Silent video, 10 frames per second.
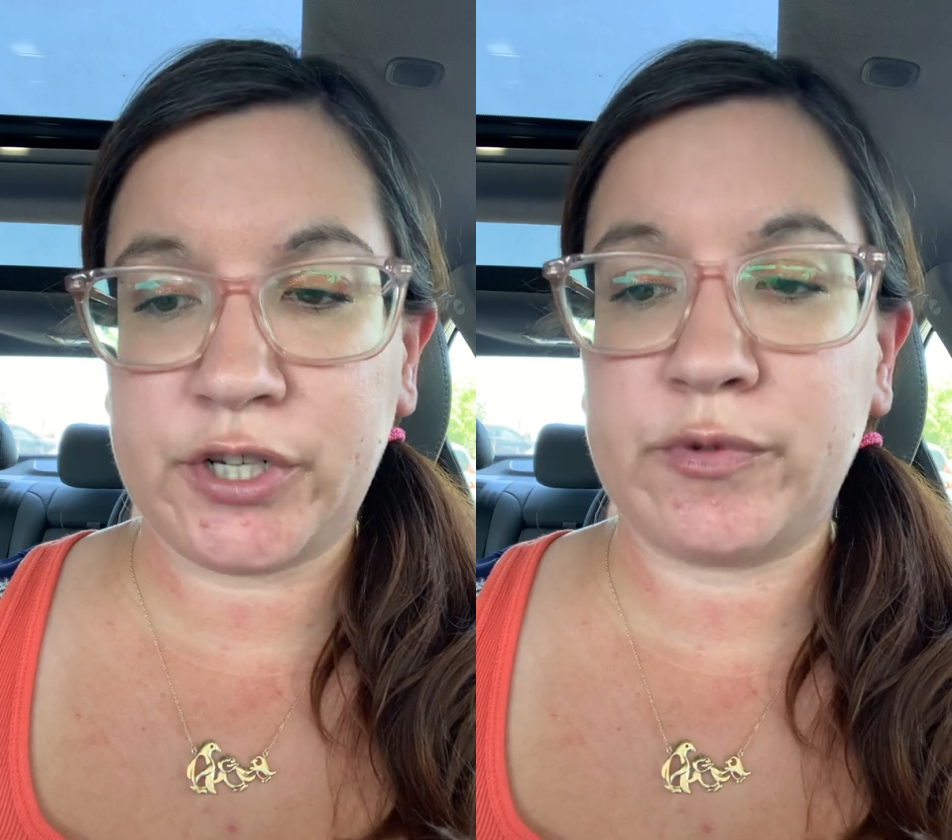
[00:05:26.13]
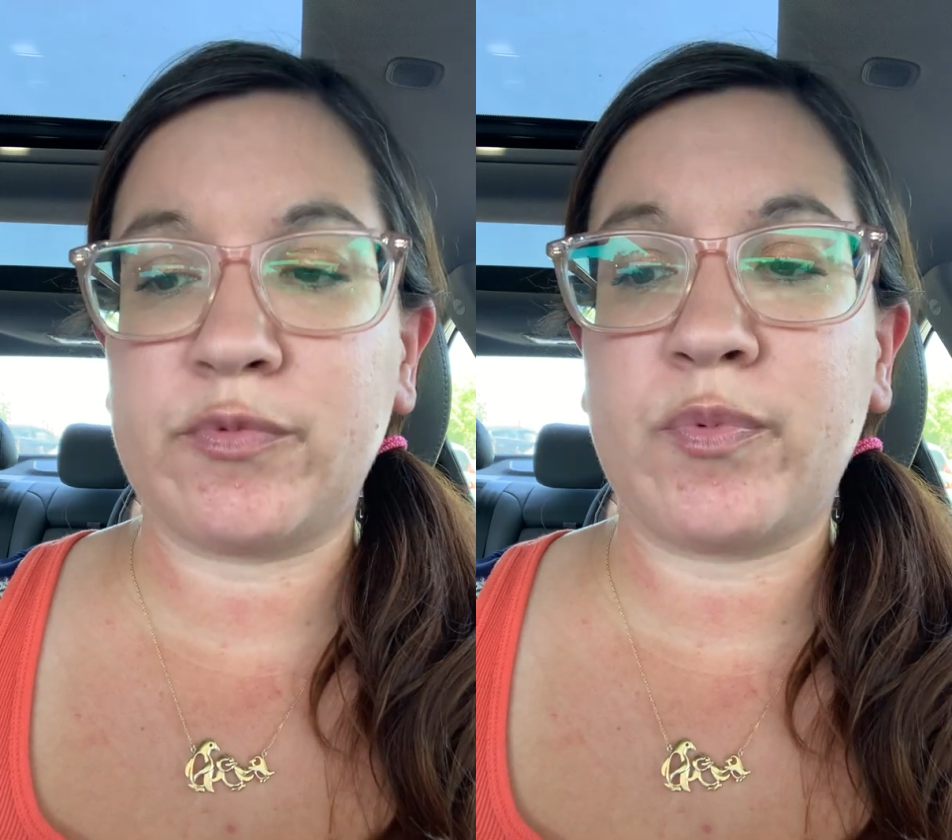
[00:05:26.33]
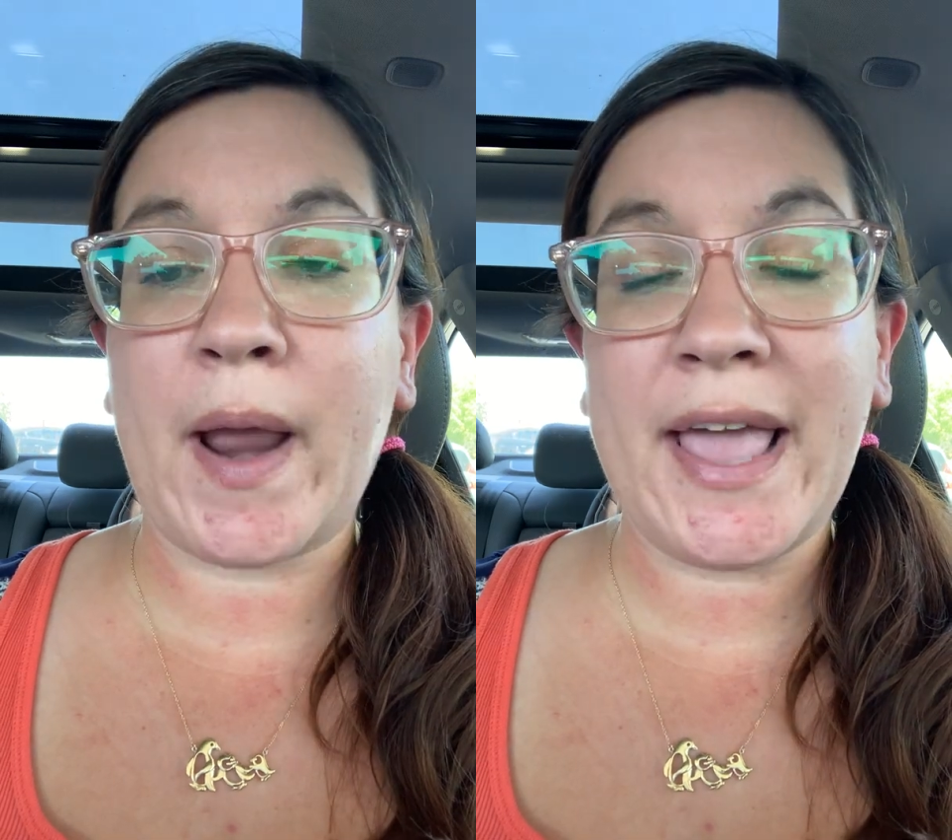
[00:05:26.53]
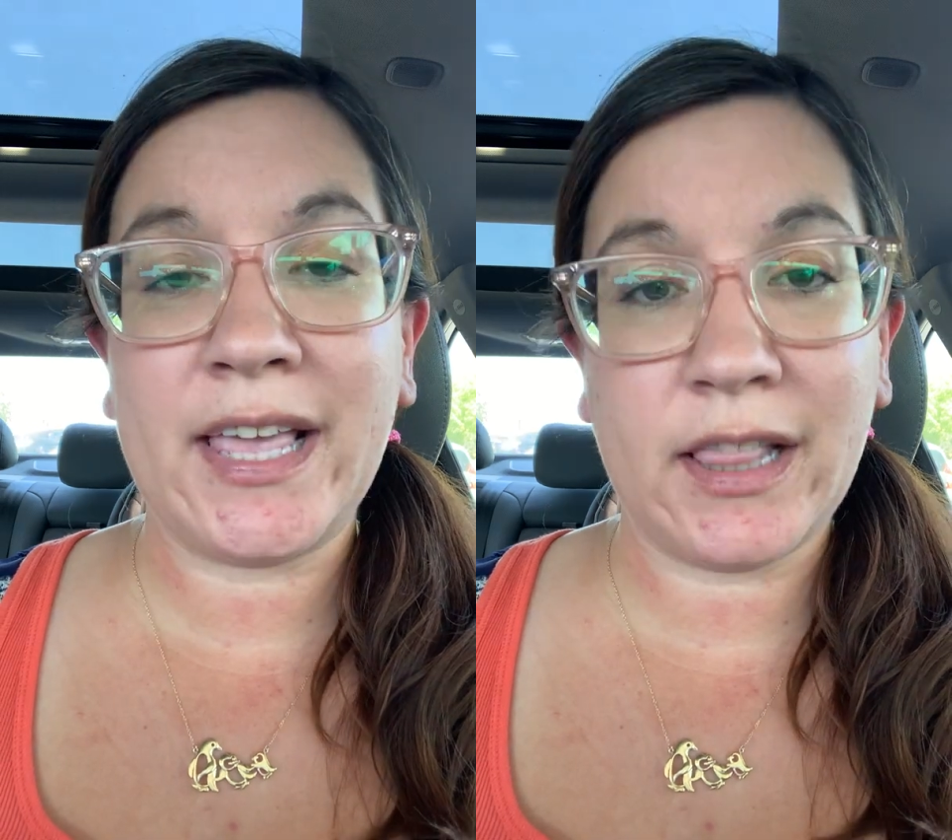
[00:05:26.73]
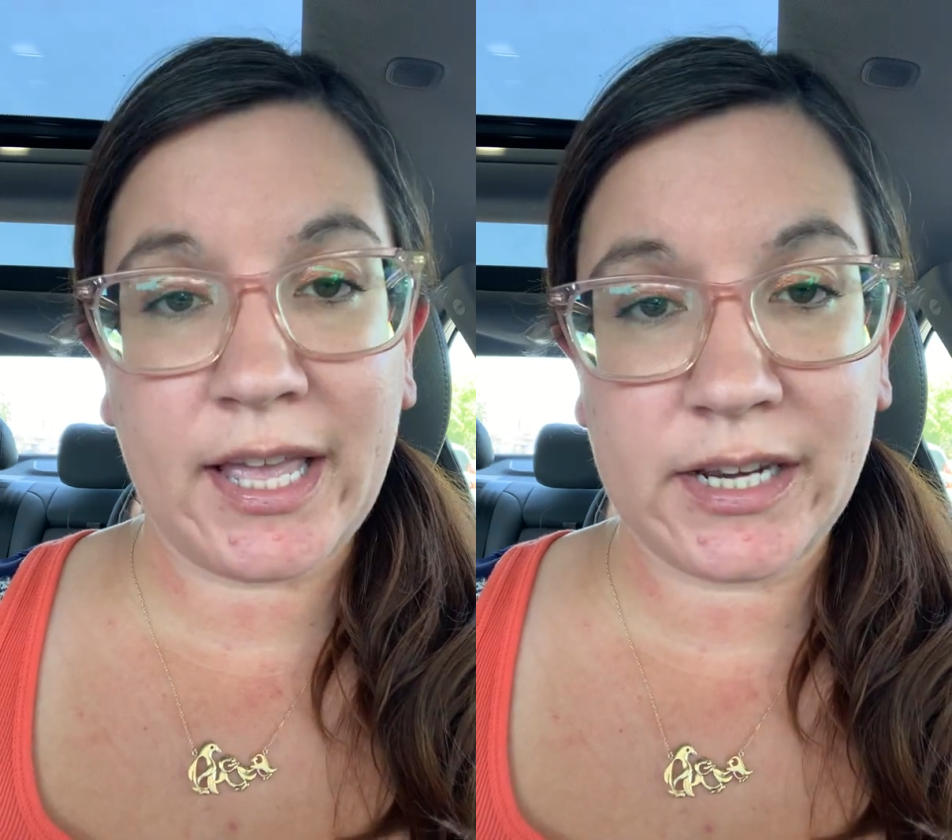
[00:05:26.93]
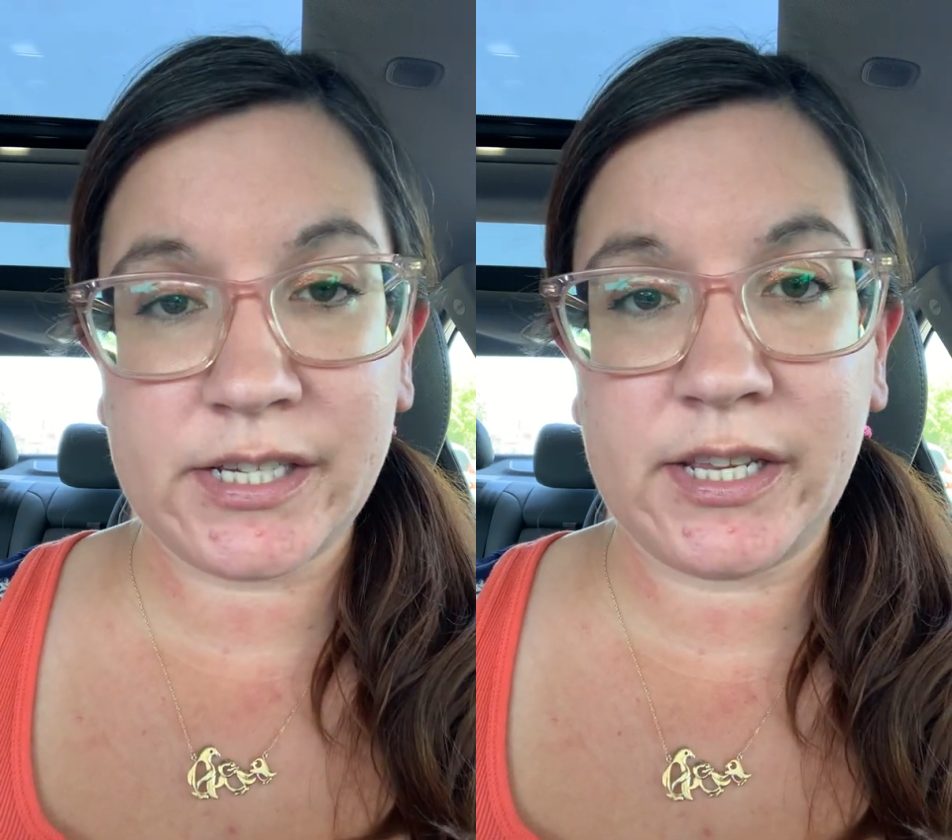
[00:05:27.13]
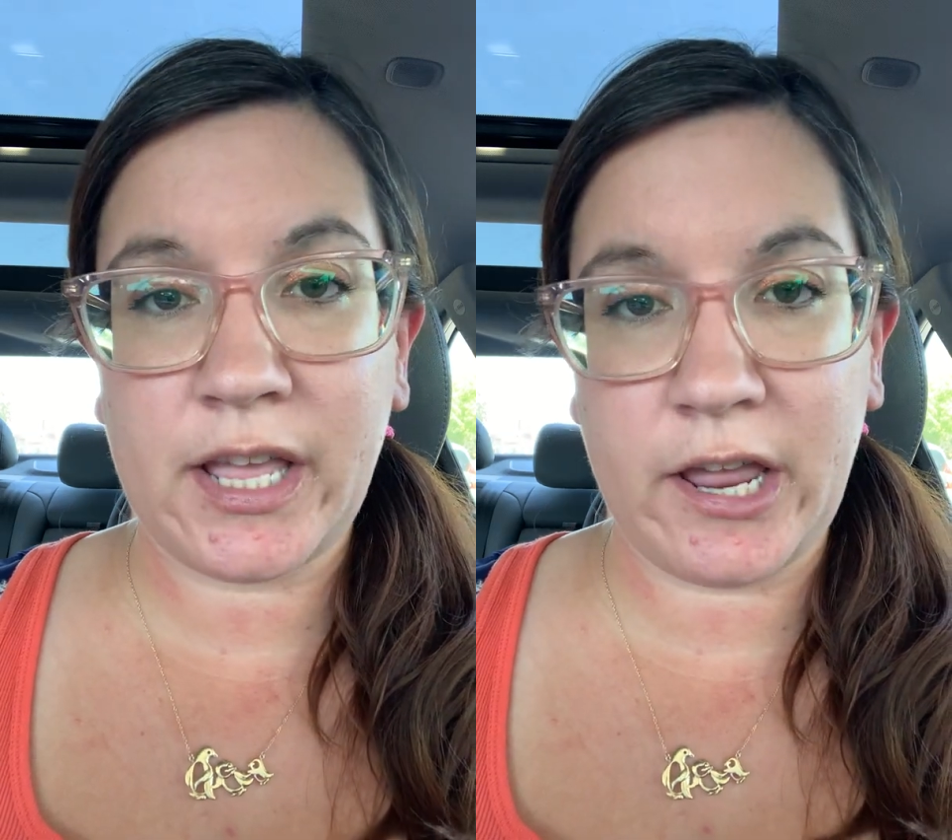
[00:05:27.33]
to regulate